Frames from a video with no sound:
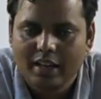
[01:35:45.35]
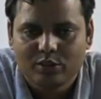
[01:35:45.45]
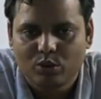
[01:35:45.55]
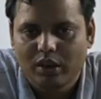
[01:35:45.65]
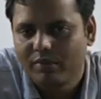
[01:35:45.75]

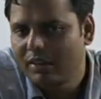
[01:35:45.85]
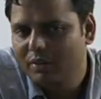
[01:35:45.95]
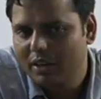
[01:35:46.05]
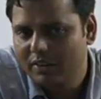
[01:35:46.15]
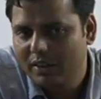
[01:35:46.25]
So if the
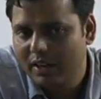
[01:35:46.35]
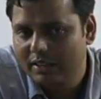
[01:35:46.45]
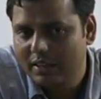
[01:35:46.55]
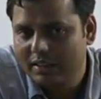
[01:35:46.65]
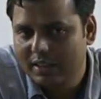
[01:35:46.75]

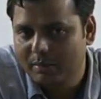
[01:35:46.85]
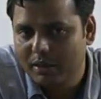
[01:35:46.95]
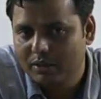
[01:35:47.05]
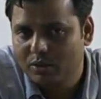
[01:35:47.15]
fortification is coming,